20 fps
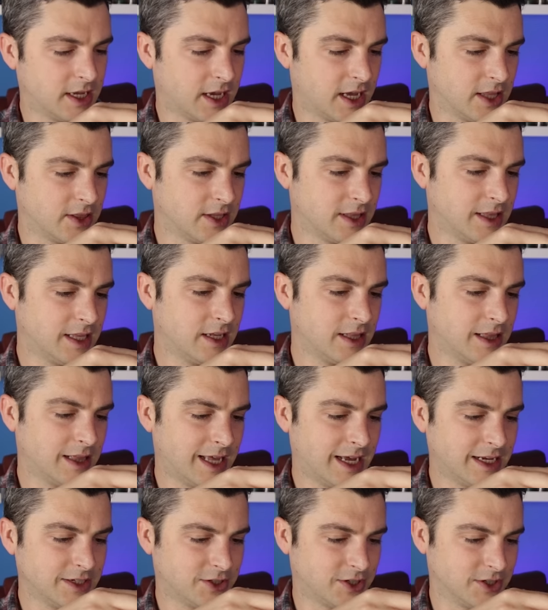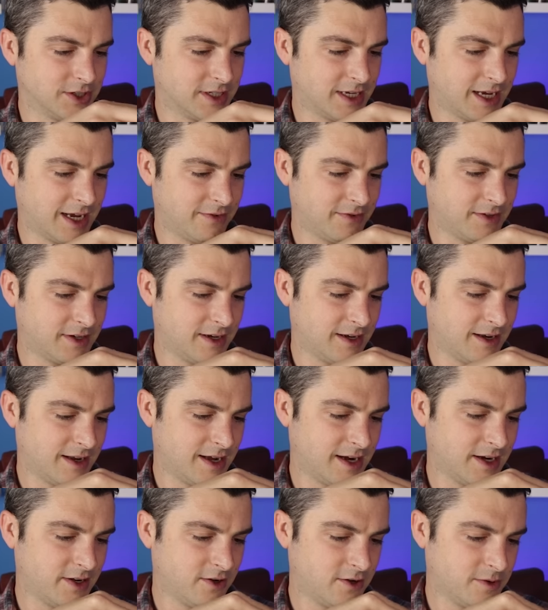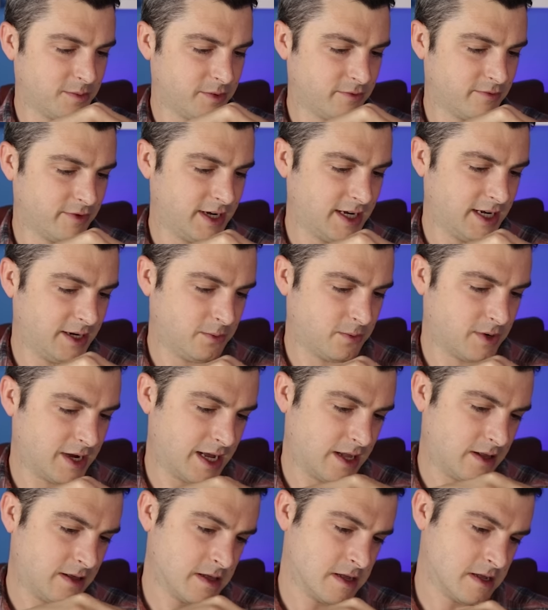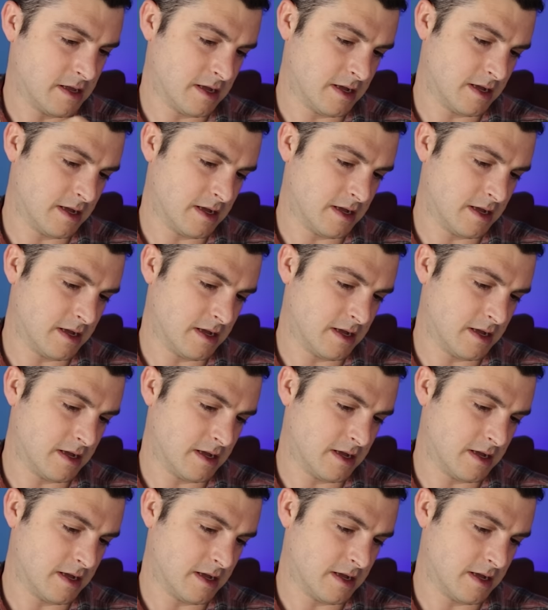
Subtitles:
and the little latches have to line up really well.